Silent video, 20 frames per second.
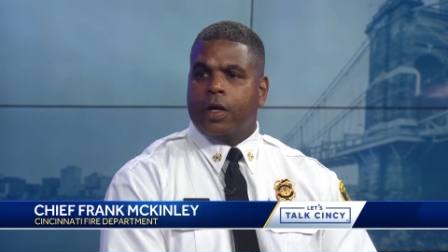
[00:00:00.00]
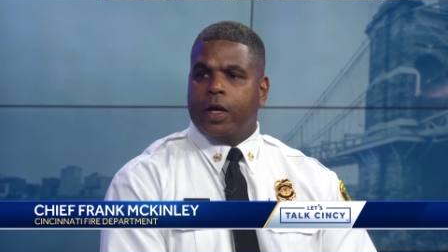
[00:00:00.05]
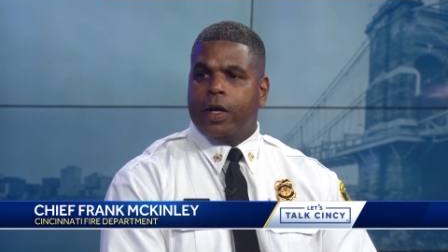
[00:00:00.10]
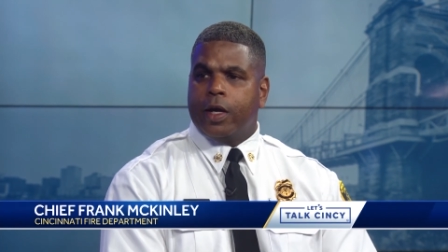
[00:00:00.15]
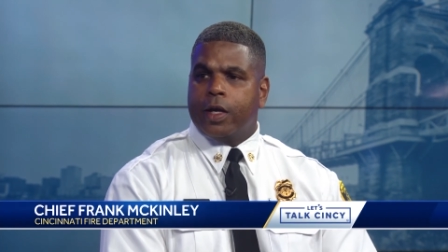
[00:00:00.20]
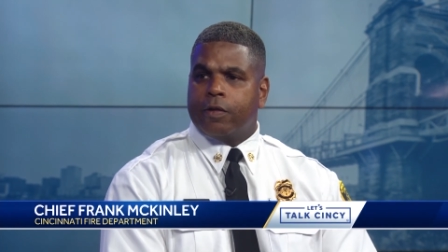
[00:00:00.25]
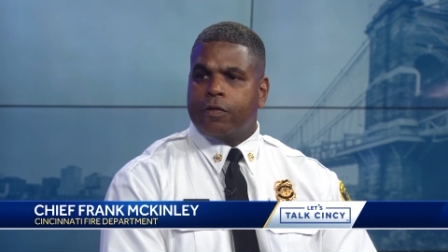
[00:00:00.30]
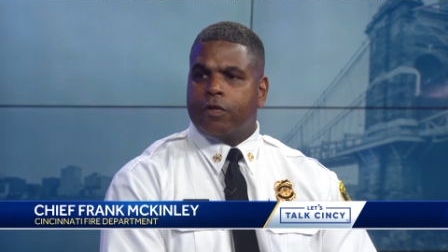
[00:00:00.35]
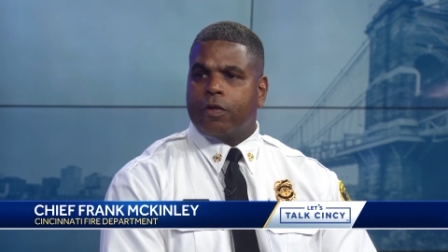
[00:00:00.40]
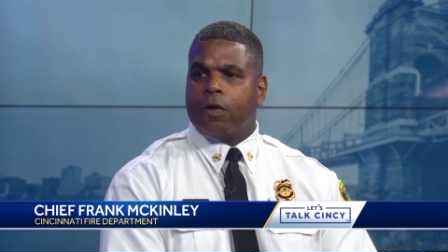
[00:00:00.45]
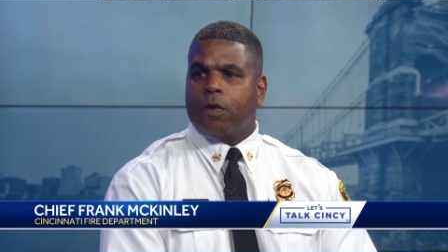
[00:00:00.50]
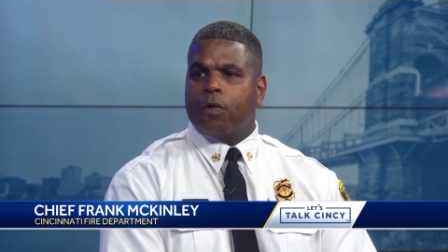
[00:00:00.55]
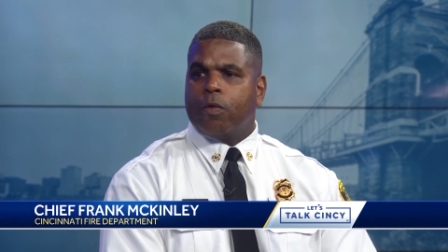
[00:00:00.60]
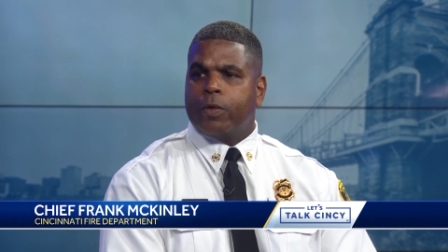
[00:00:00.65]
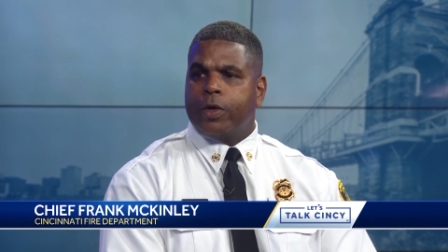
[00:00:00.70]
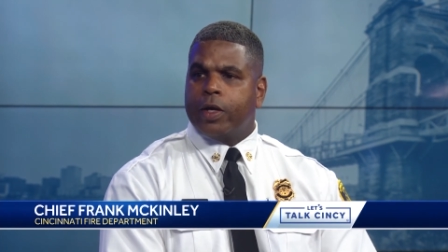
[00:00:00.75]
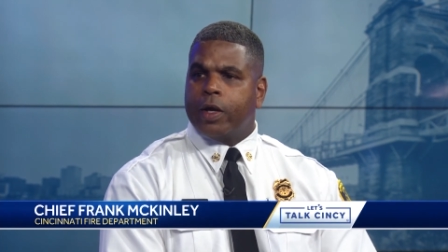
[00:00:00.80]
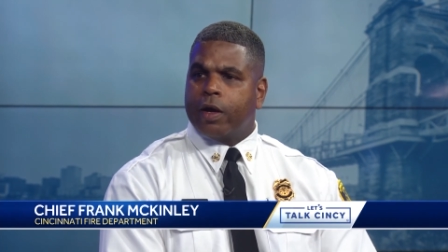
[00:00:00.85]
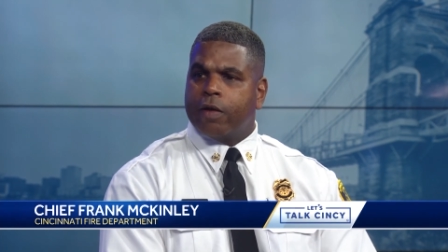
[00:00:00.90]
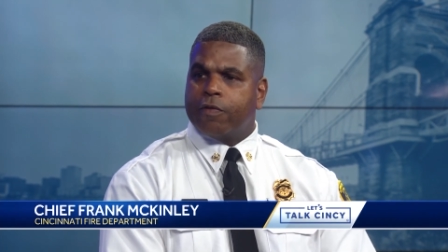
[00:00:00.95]
And so
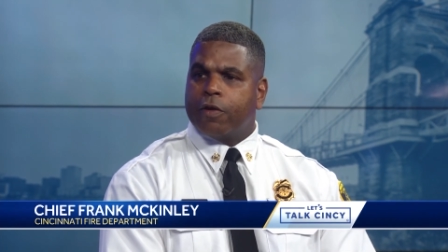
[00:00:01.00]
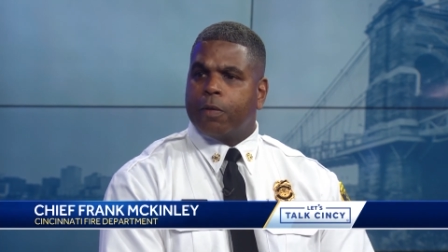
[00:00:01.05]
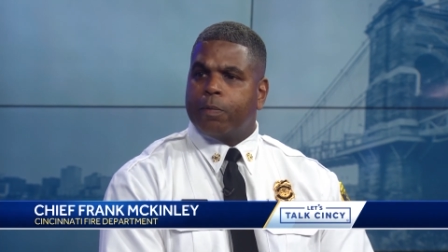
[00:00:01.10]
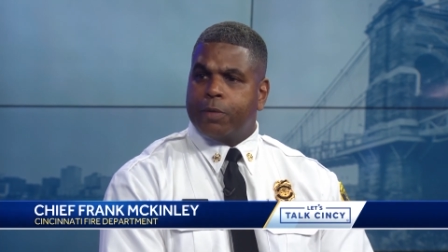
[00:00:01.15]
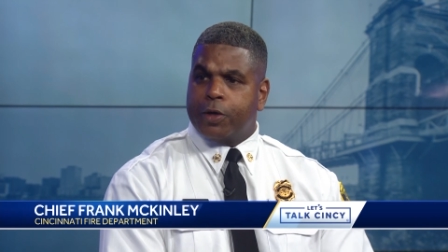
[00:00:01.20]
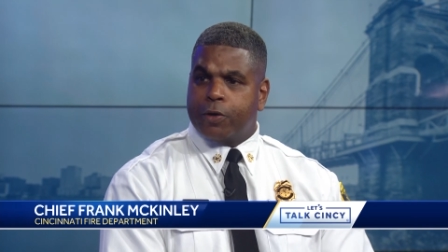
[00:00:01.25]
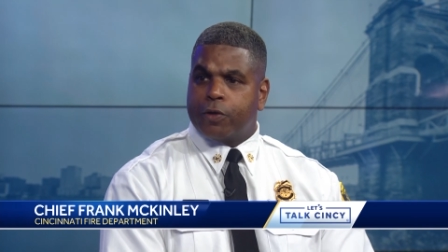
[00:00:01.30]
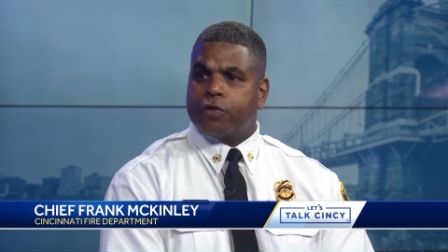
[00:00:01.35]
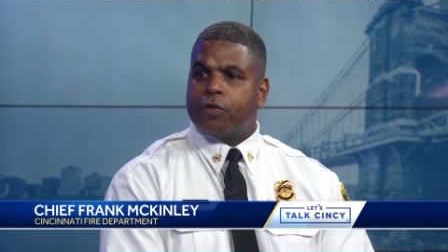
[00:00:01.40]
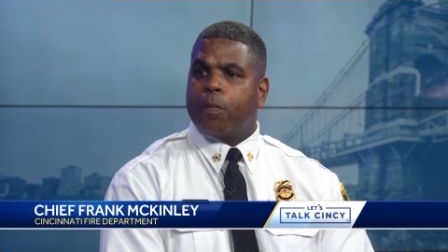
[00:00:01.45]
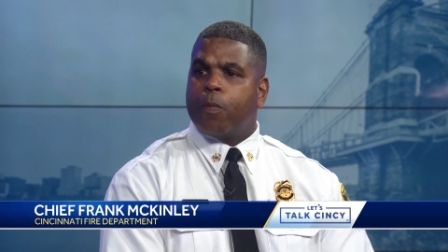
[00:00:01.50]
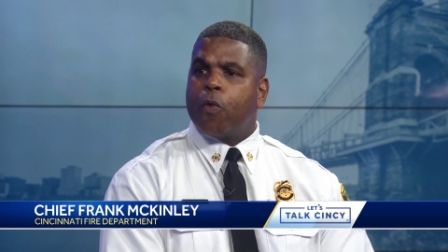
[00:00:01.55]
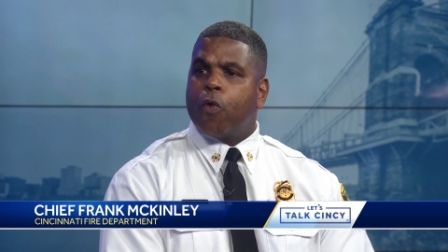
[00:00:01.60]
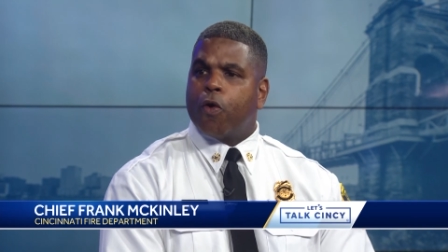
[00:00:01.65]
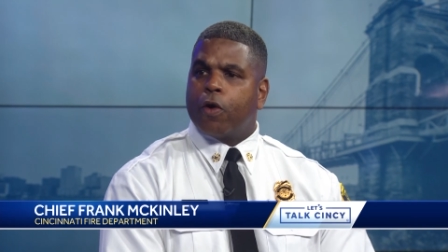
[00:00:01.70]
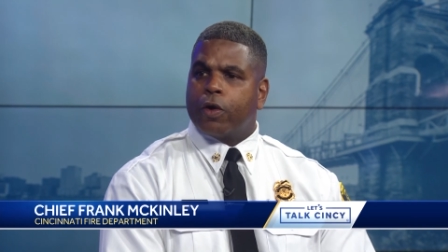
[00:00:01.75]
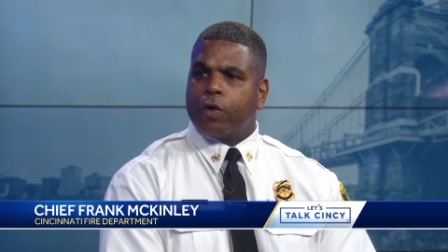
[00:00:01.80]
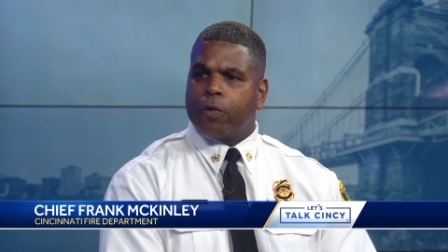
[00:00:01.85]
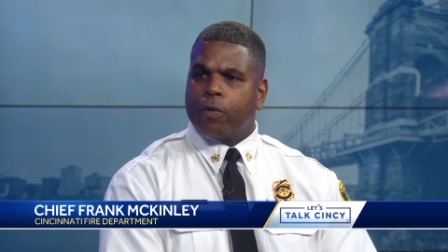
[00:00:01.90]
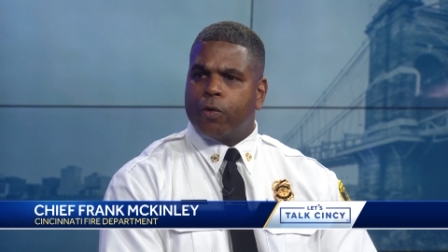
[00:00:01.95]
we have a peer
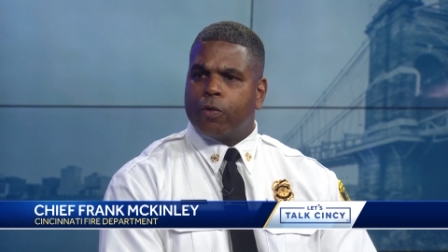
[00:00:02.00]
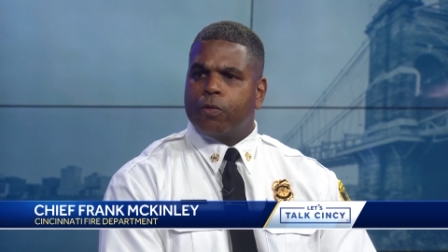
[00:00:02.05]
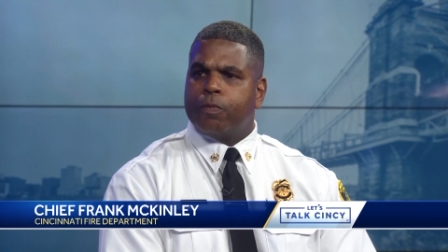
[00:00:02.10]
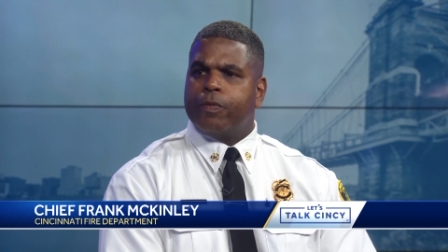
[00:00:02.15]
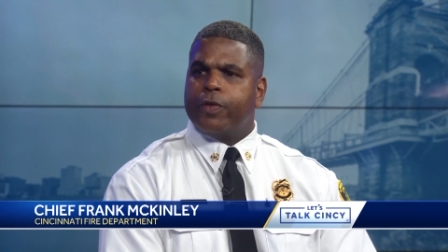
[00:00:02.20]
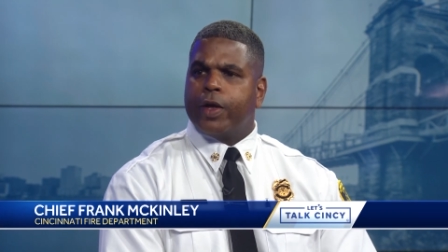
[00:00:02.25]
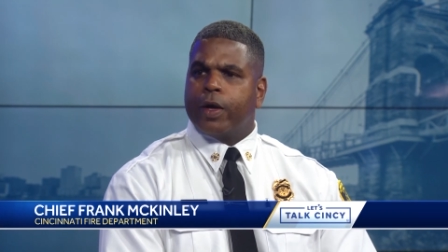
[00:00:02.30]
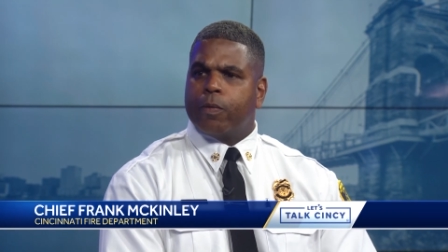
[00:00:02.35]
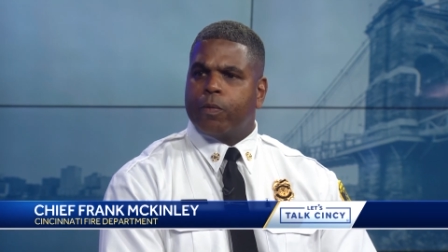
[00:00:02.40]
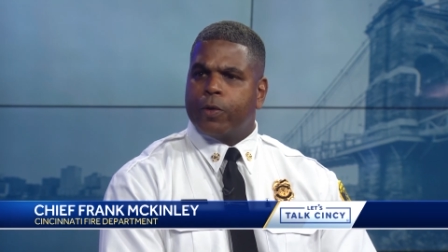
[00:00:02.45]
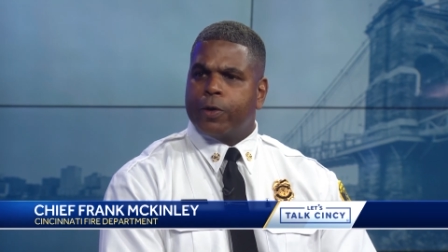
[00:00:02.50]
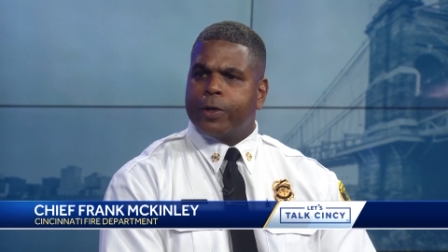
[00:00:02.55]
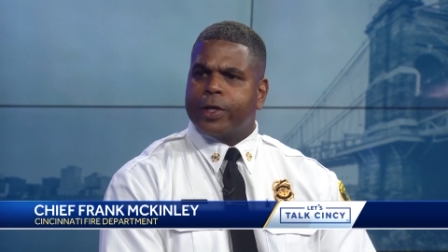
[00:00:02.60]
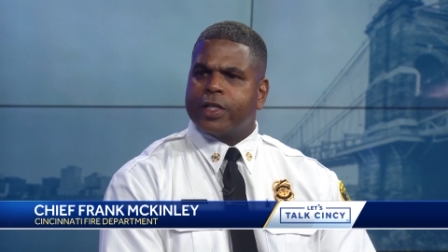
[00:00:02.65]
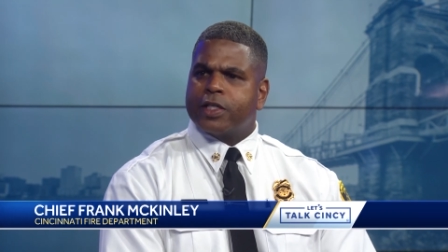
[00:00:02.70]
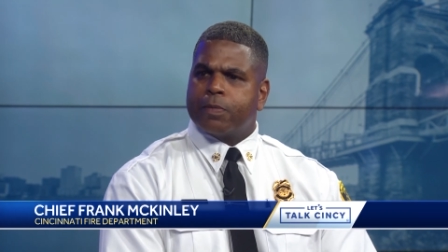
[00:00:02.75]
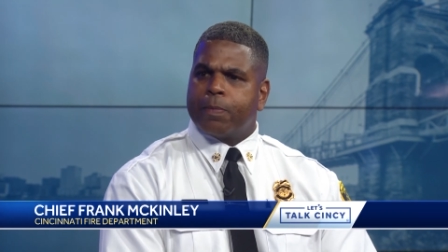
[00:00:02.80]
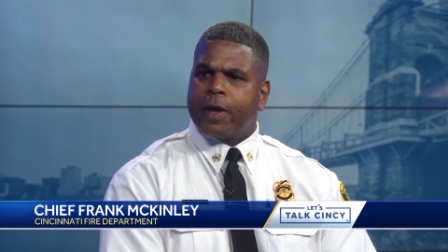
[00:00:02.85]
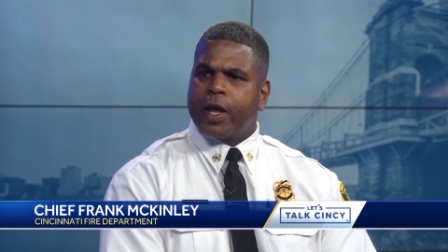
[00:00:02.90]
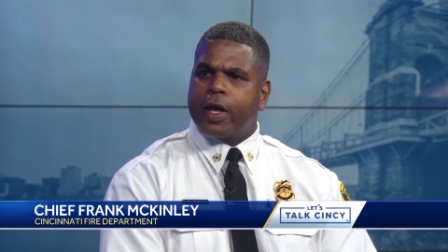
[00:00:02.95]
support group that we're
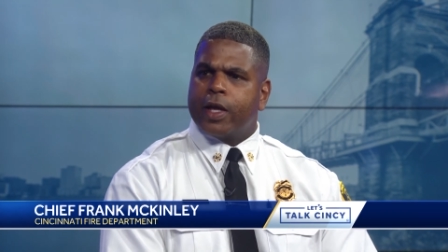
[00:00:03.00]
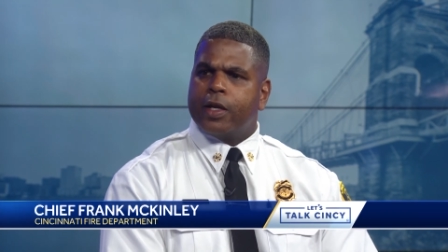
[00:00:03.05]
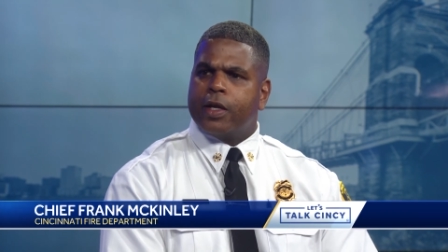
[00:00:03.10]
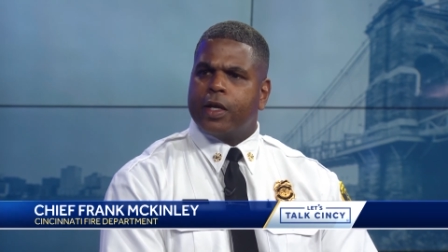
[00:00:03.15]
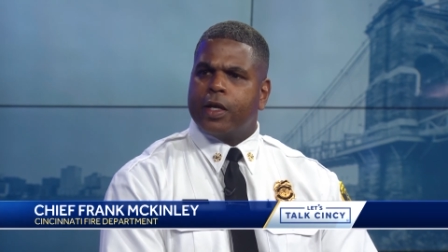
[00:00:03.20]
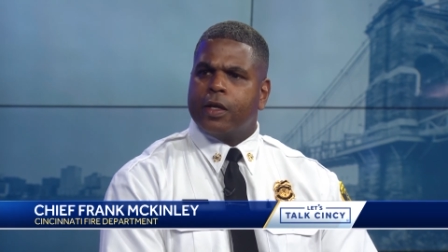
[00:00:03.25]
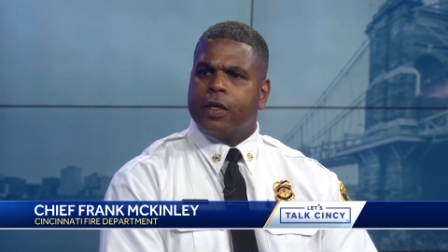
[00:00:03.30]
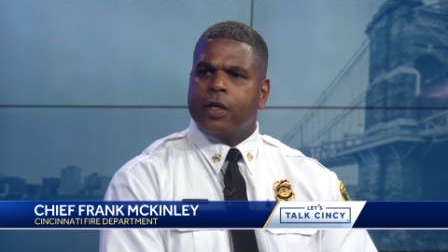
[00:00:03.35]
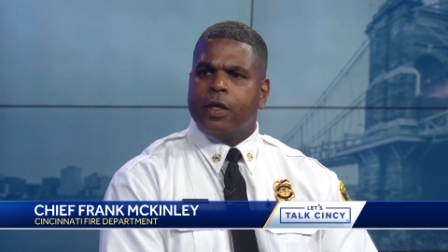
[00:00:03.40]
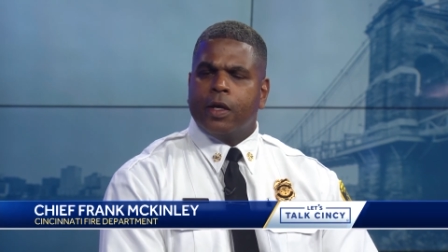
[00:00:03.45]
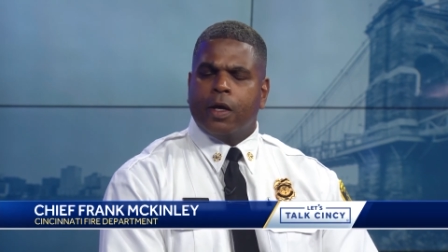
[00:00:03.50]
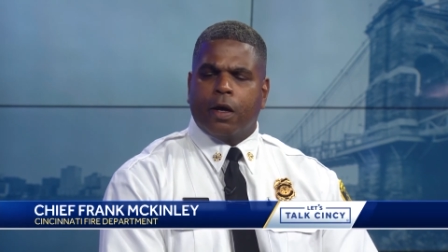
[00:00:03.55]
expanding,